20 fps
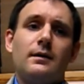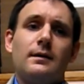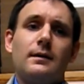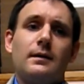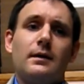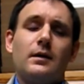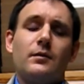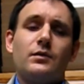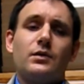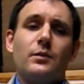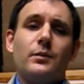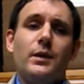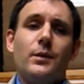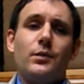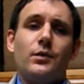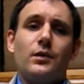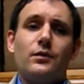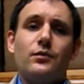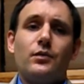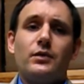Um, so
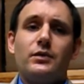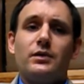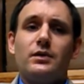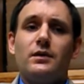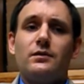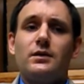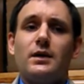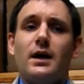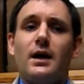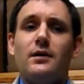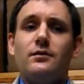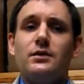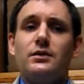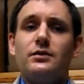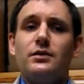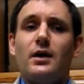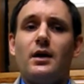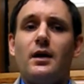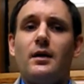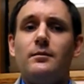people are fortunate enough to have a
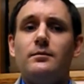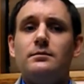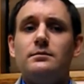job.